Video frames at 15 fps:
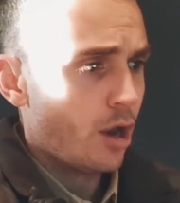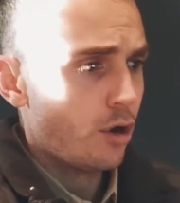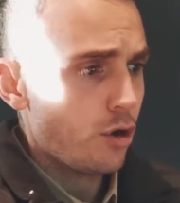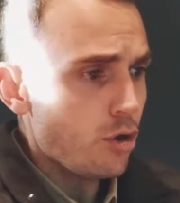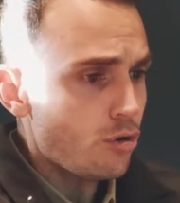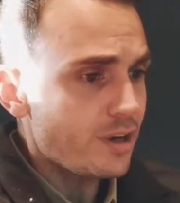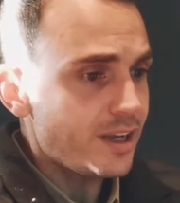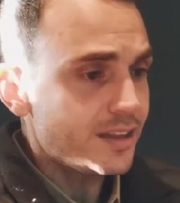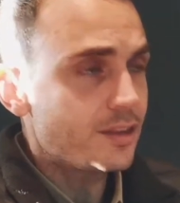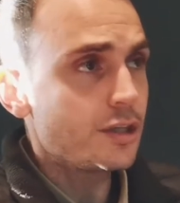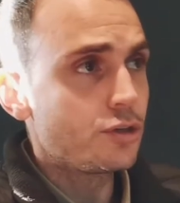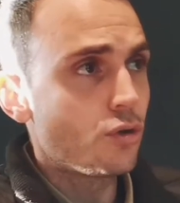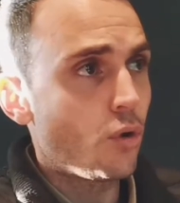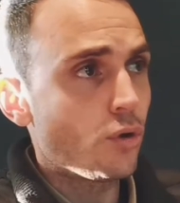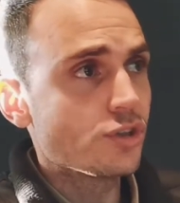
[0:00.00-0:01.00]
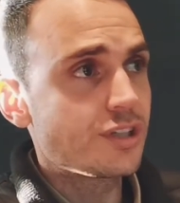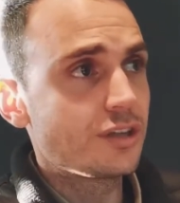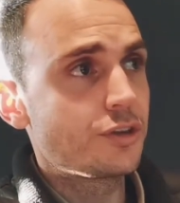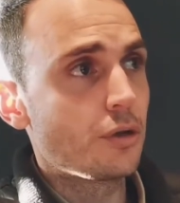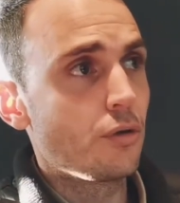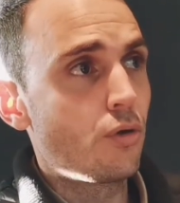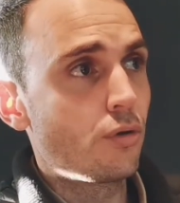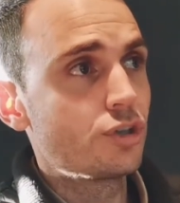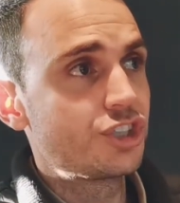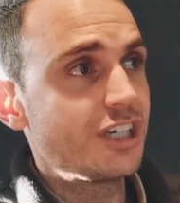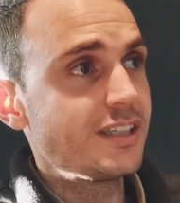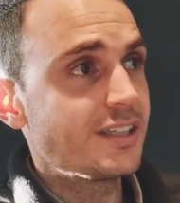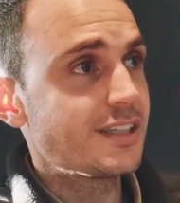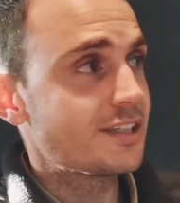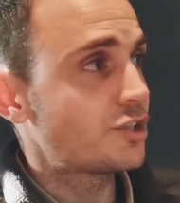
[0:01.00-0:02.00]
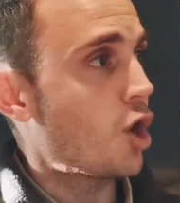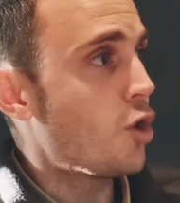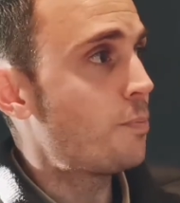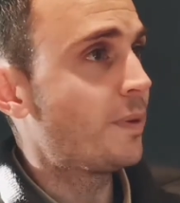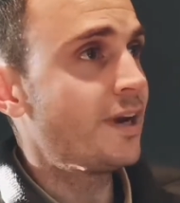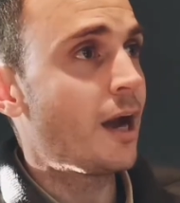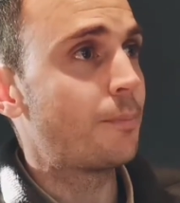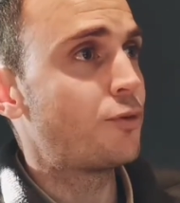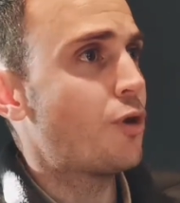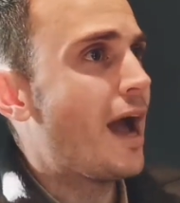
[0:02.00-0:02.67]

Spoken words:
look at the doors that the Lord Jesus has opened up.